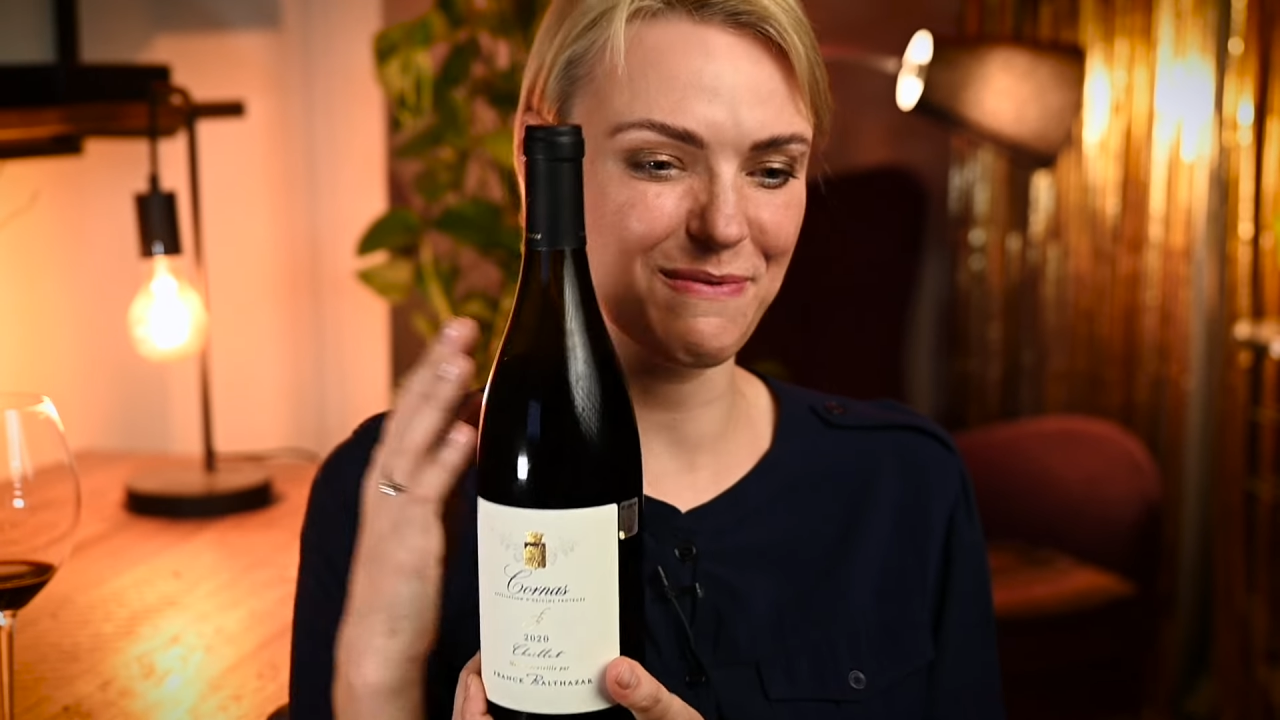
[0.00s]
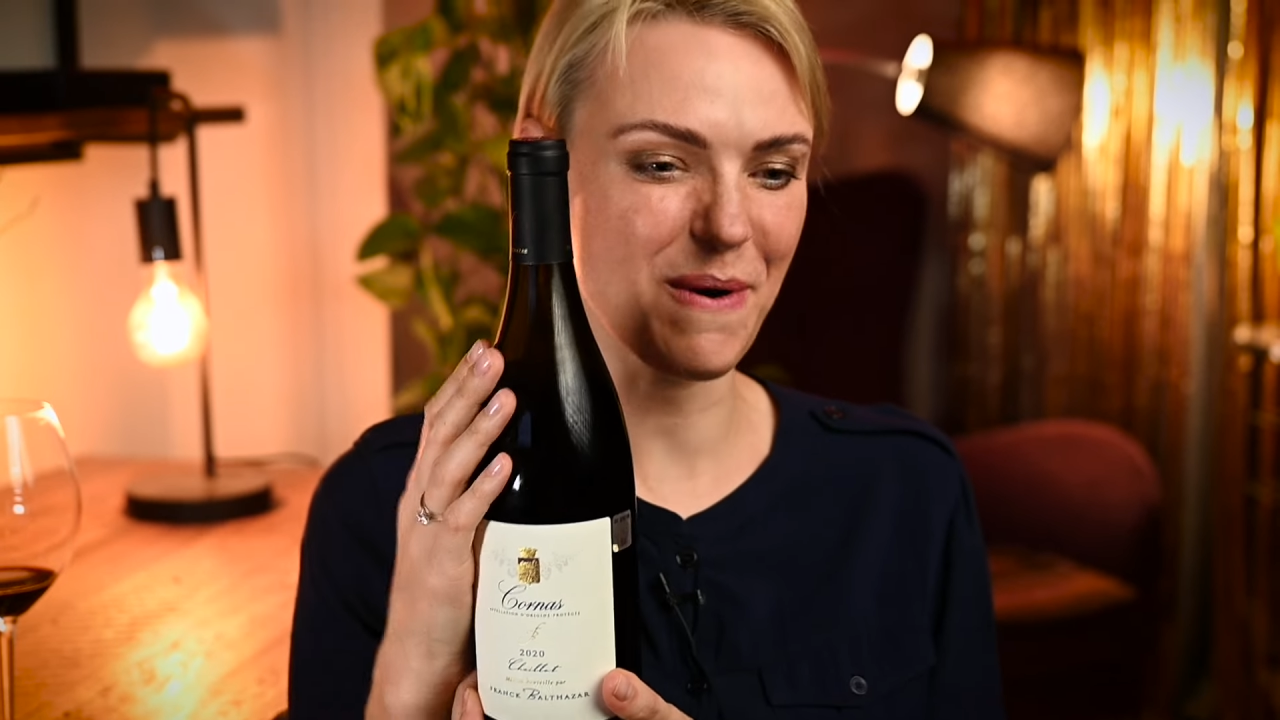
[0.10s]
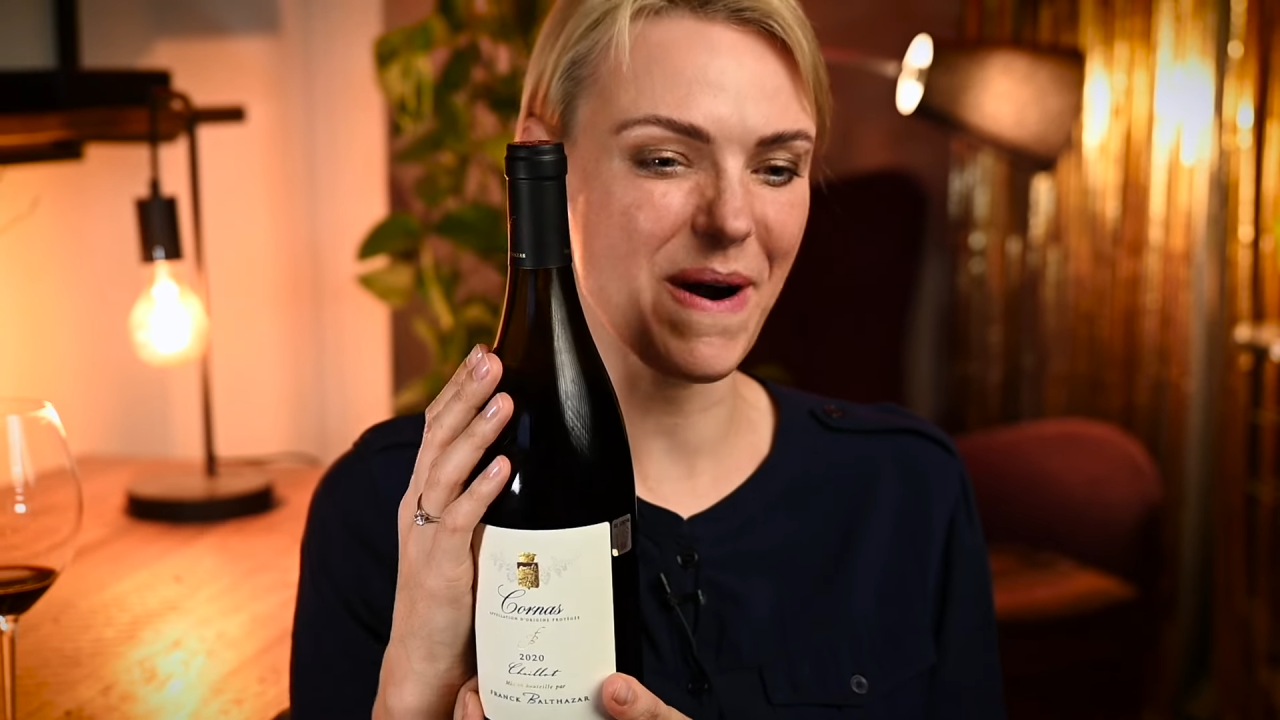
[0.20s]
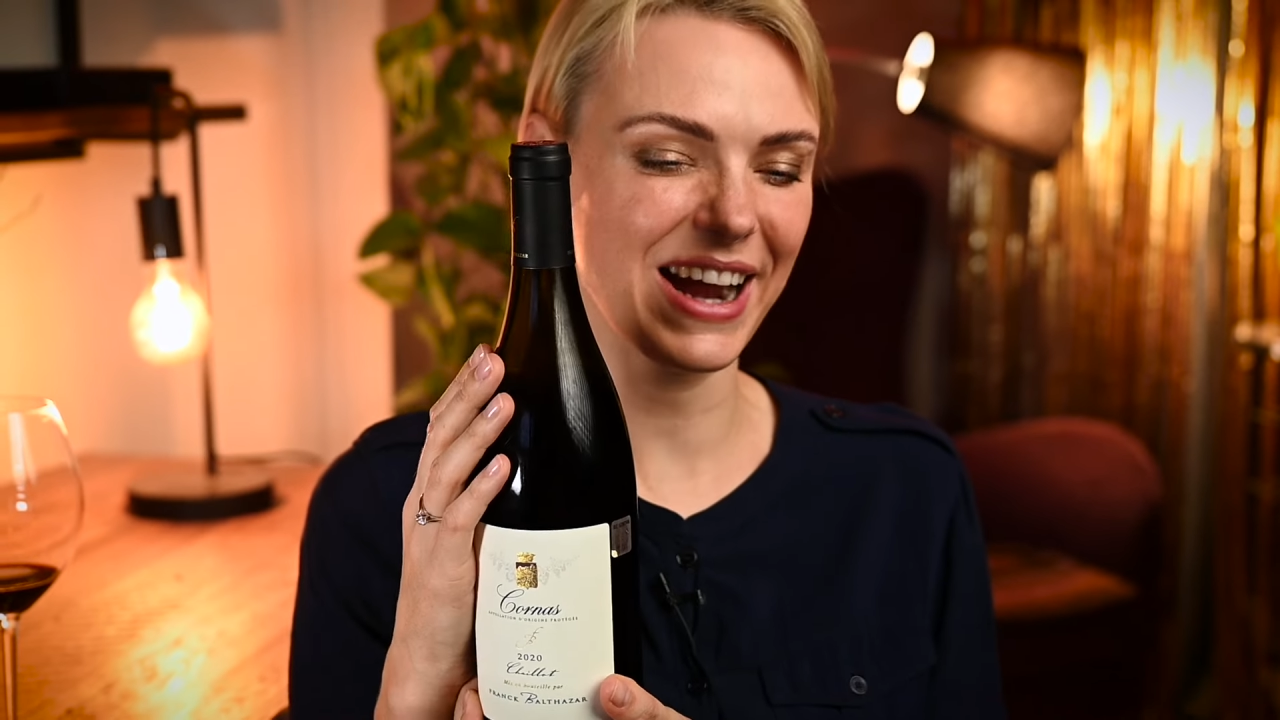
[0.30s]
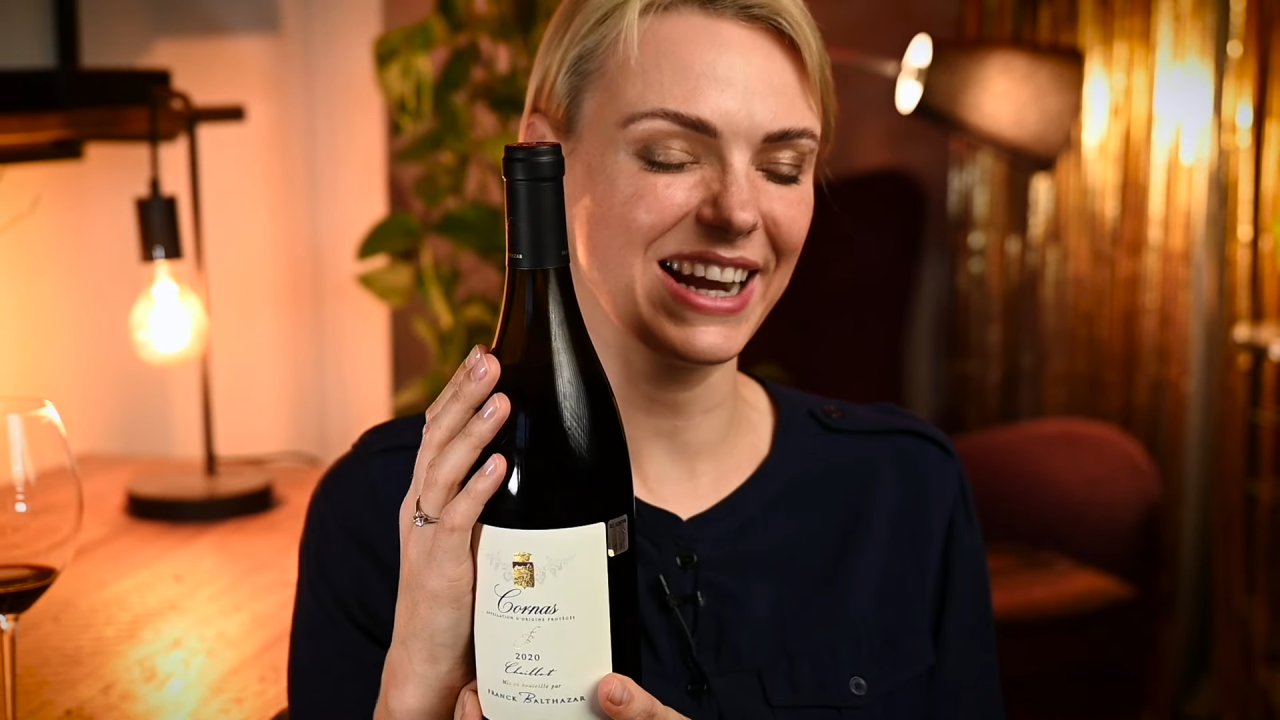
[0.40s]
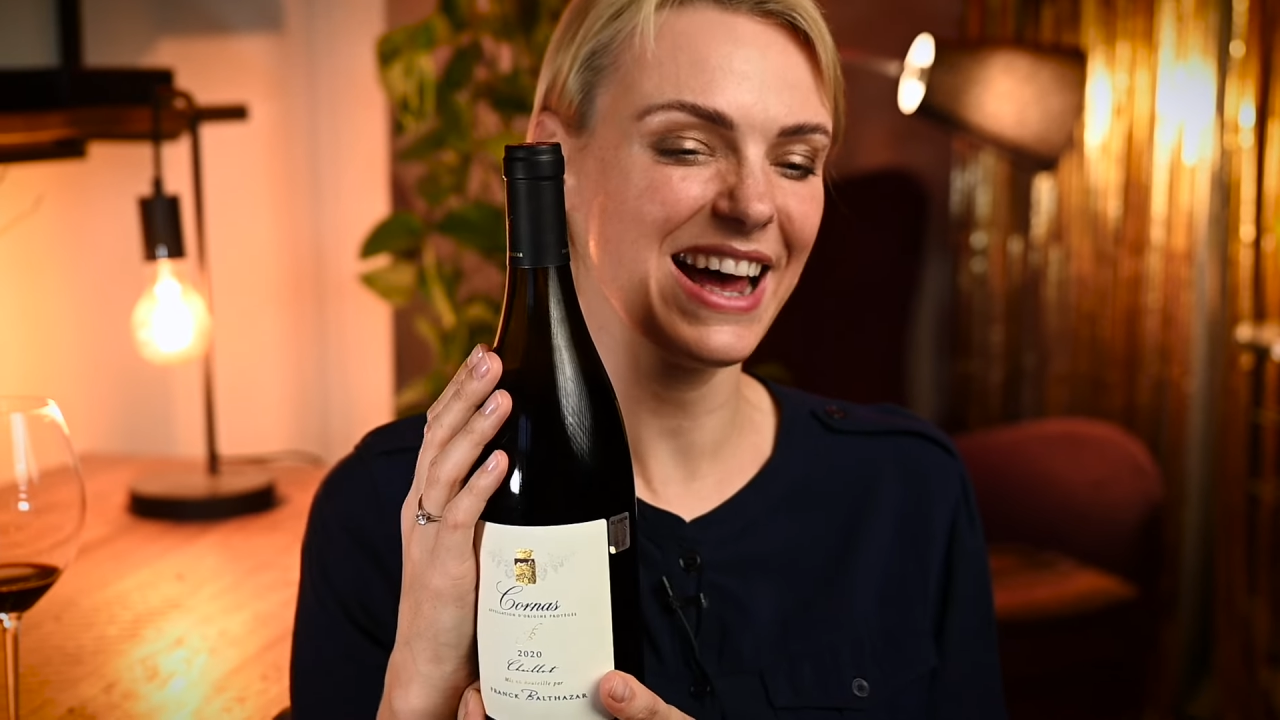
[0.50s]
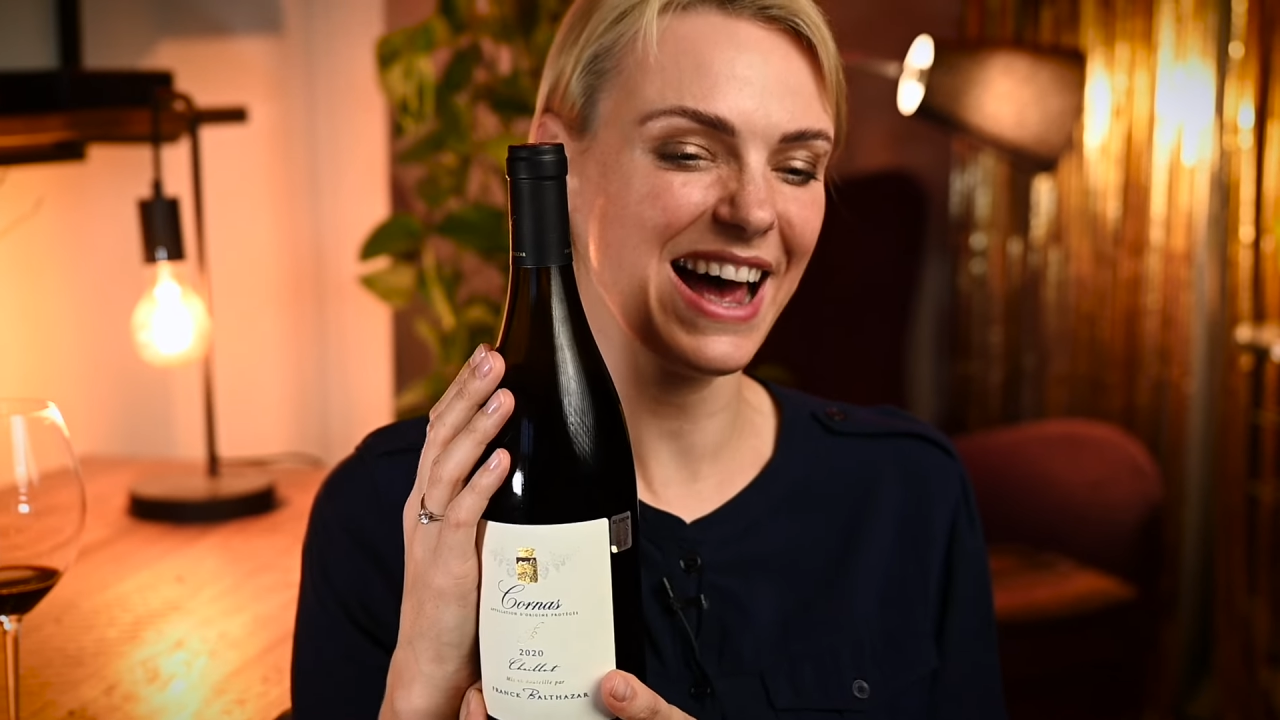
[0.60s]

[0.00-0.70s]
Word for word: wine.